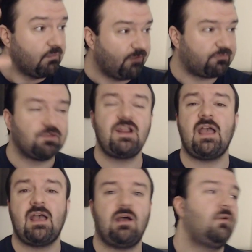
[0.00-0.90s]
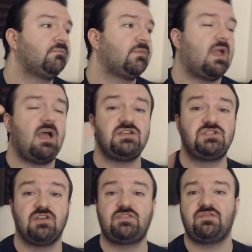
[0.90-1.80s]
but for now, I
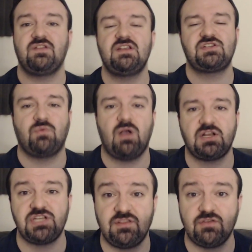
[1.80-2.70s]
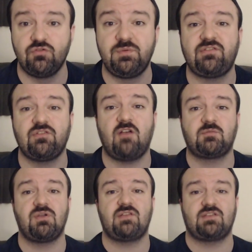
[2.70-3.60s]
just finished watching the
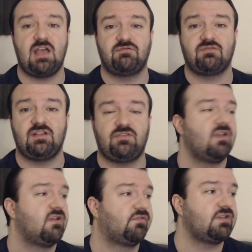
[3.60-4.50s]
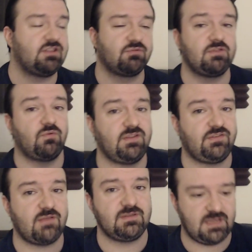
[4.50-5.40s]
Ubisoft press conference for E3
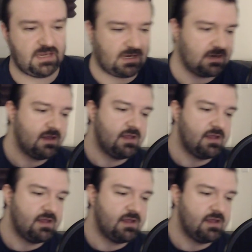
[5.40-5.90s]
2017.